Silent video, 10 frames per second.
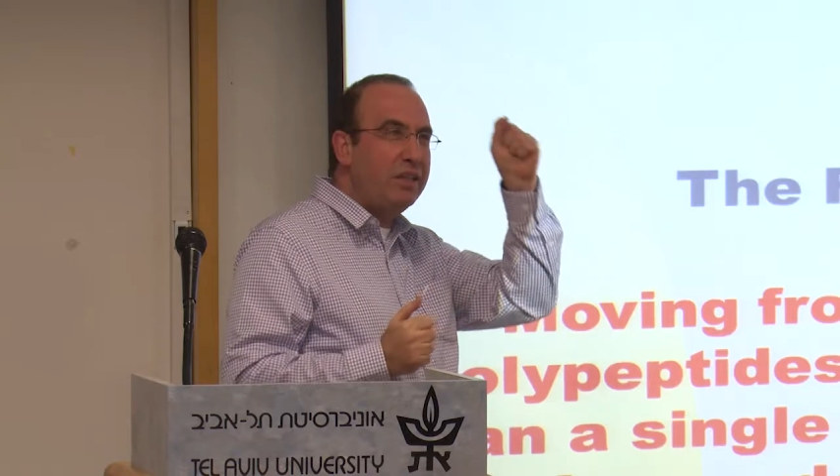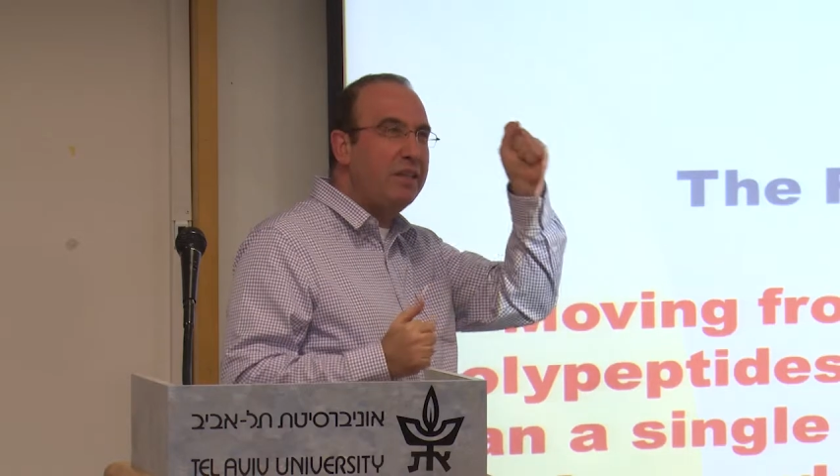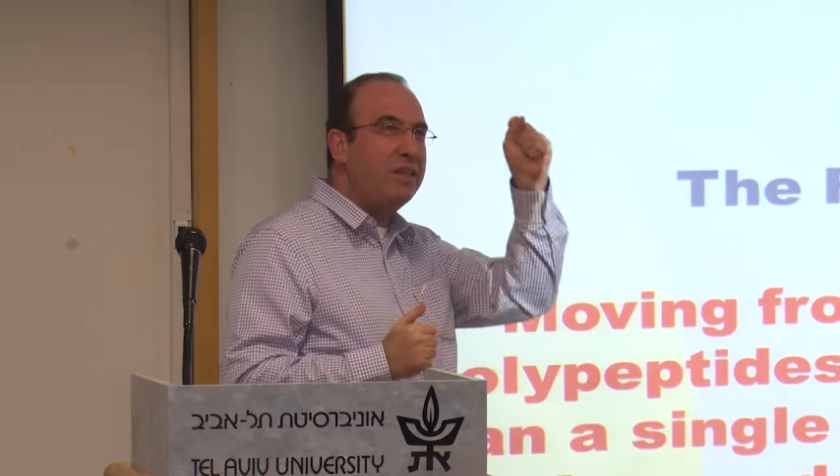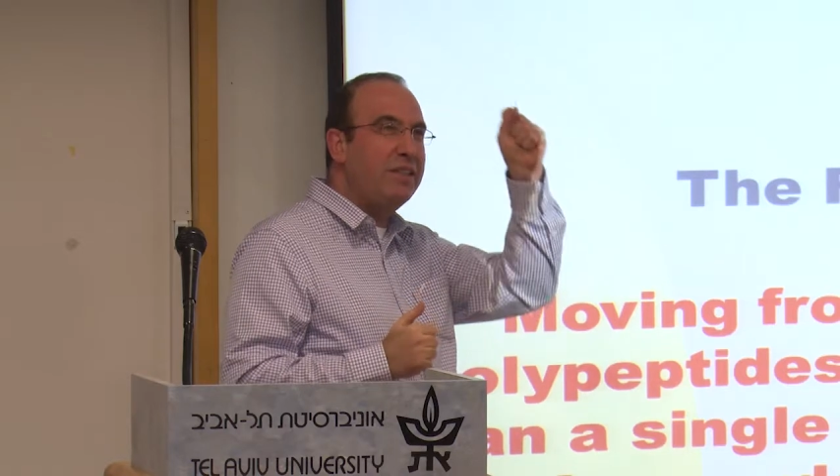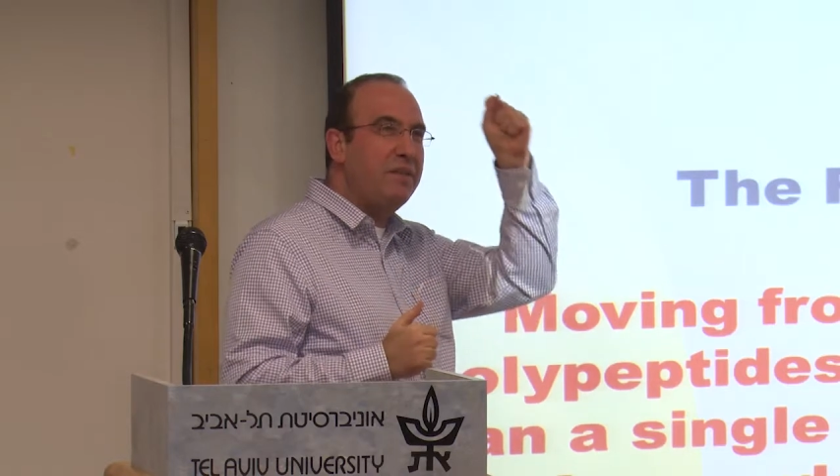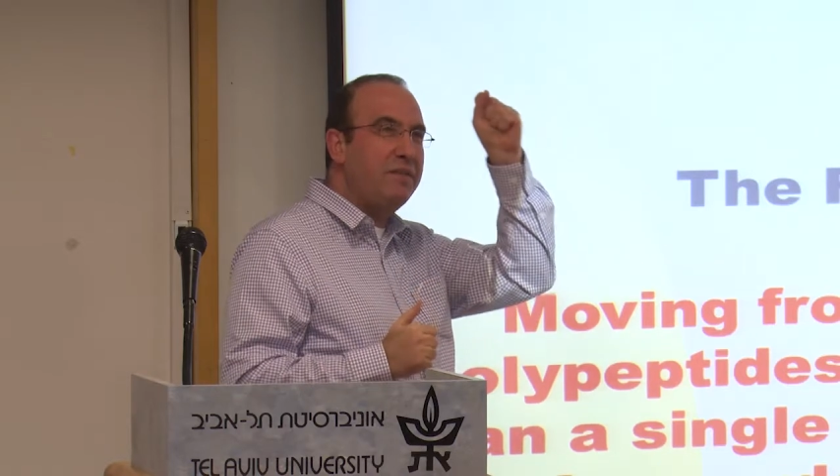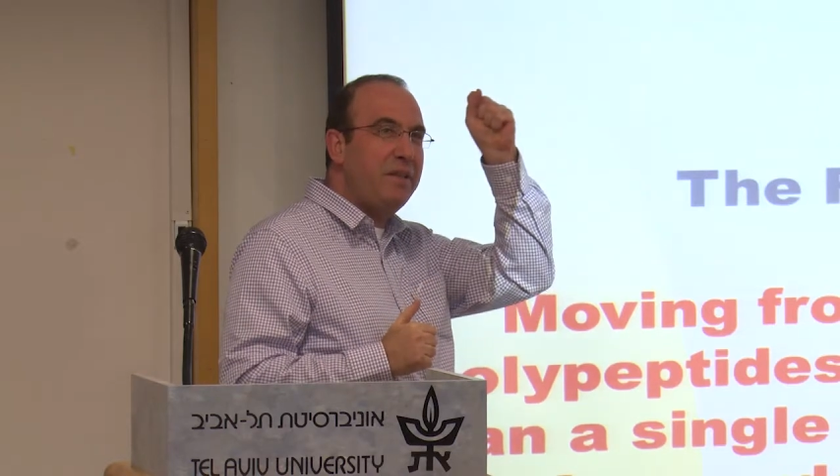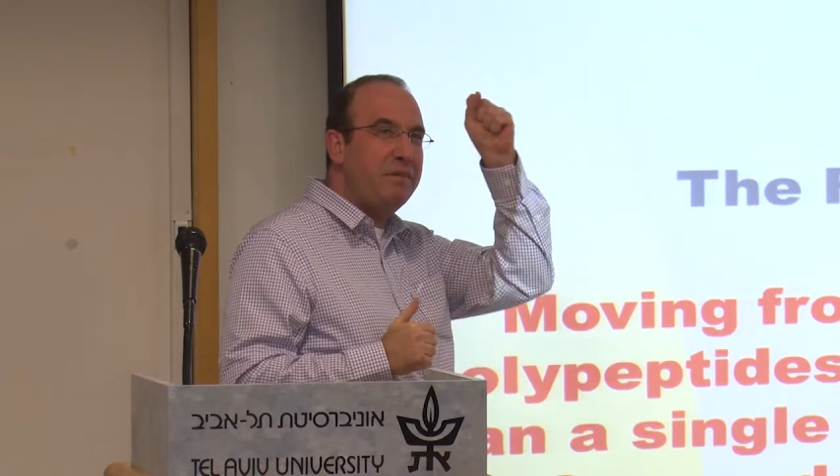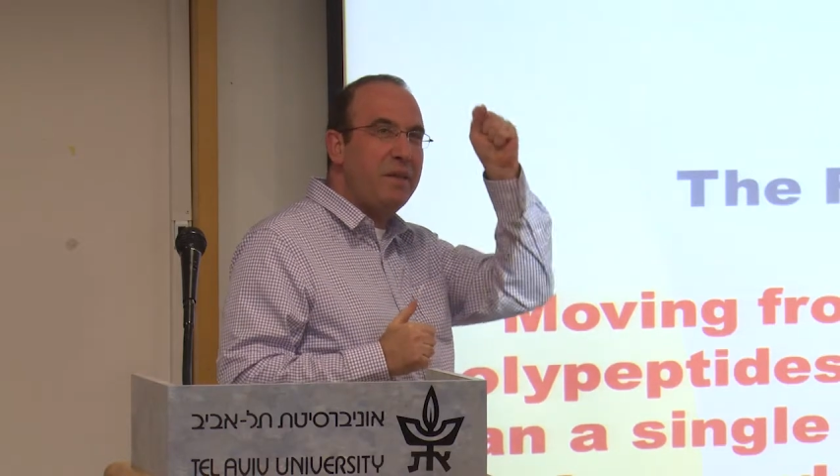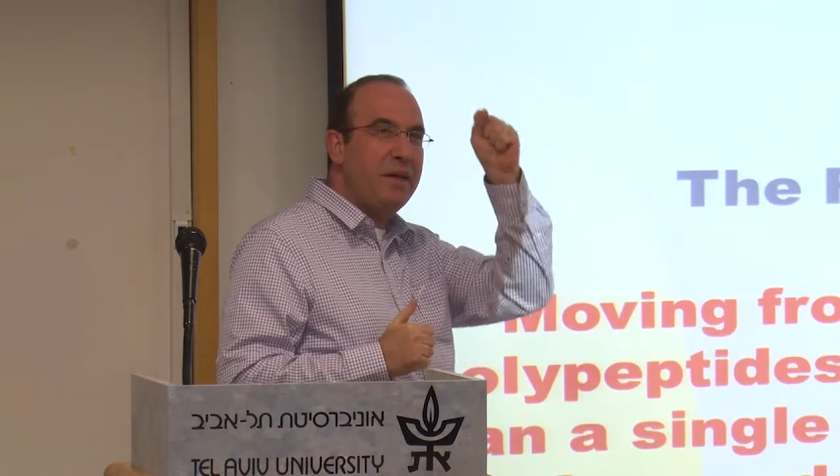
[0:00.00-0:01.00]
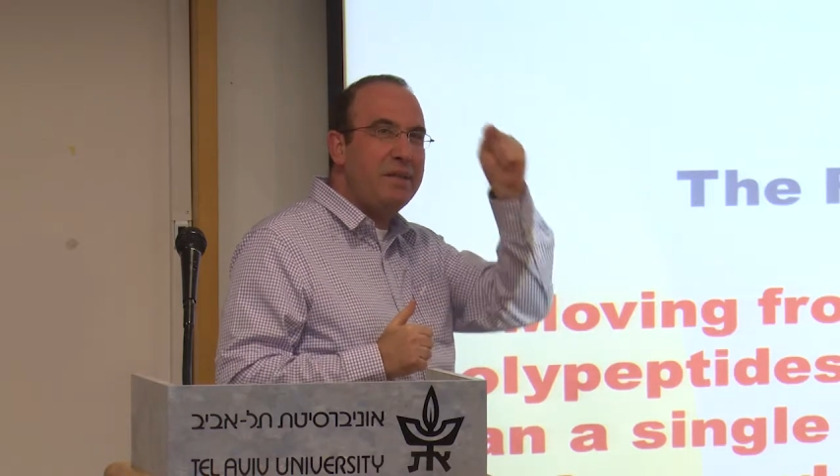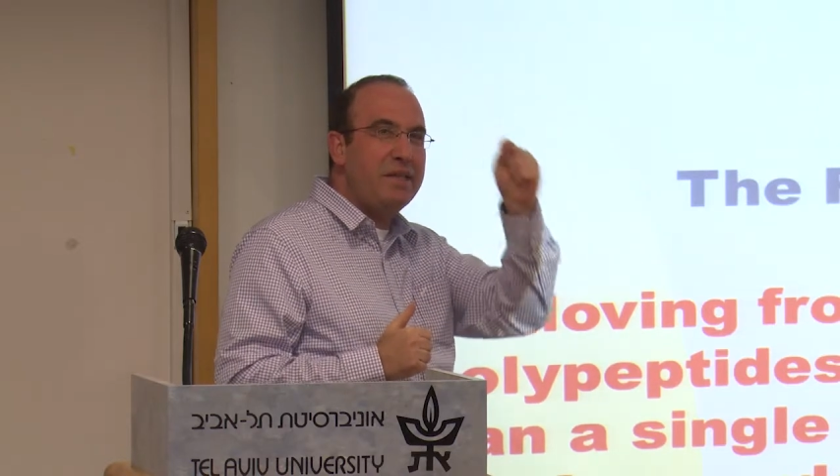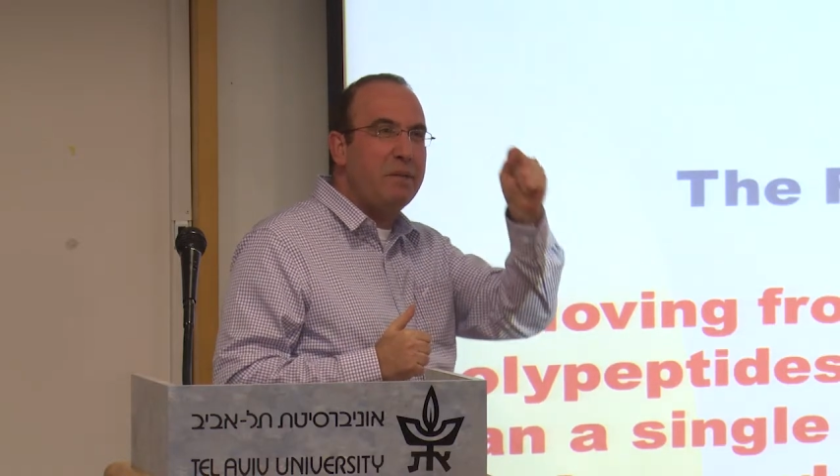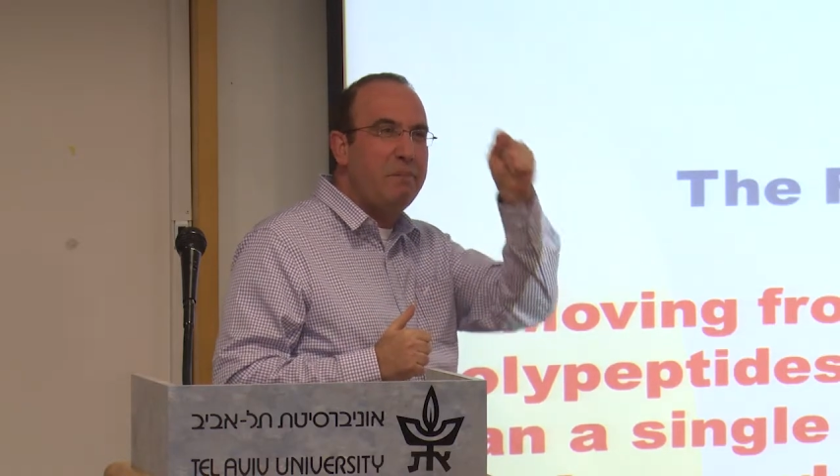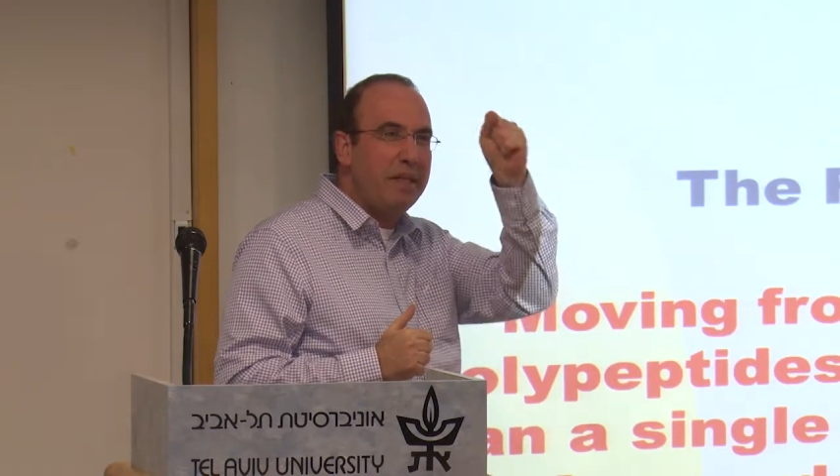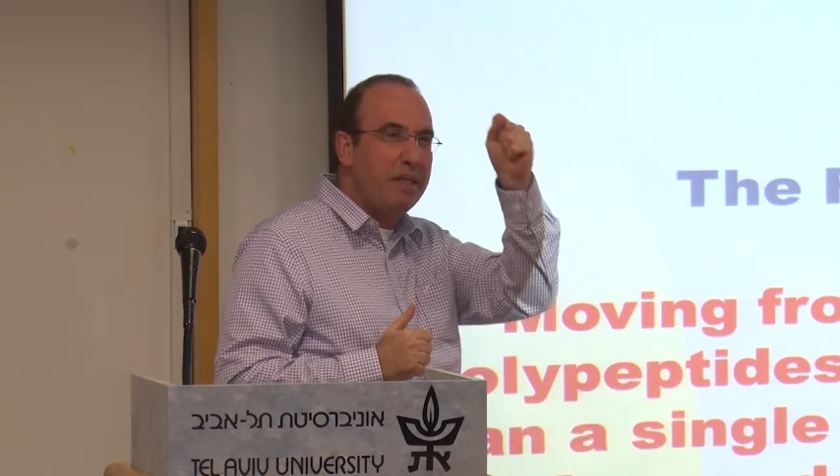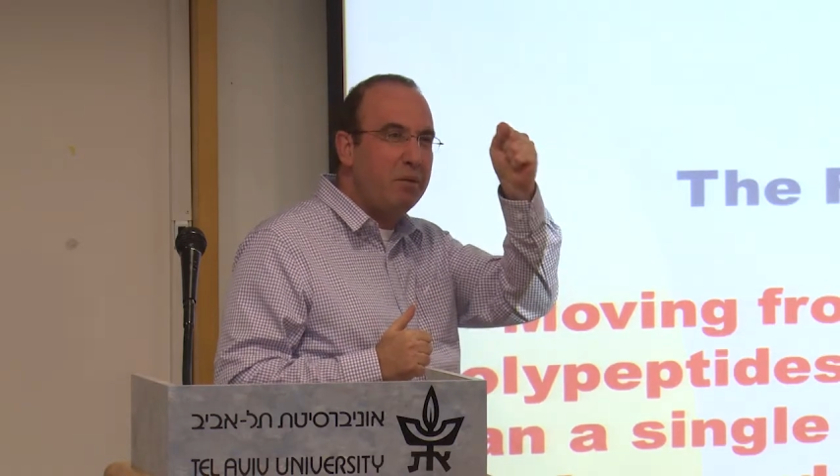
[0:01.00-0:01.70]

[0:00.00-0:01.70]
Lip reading: is the basic building